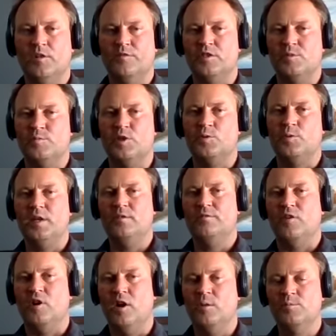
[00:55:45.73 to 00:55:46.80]
But if it's
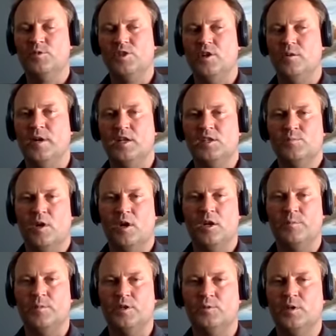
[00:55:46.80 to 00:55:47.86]
between farms and you're
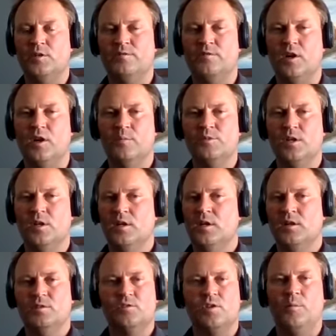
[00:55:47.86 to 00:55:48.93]
benchmarking between farms,
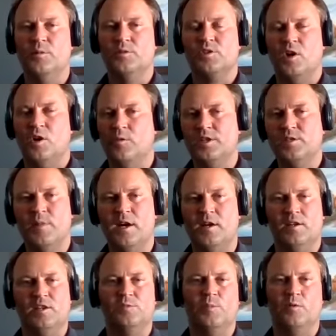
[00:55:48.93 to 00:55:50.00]
it's almost always
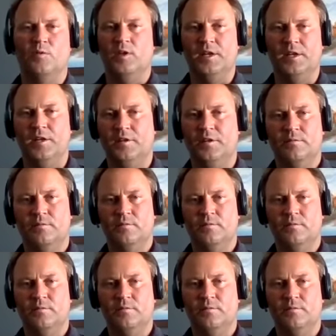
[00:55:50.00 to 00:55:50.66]
management related.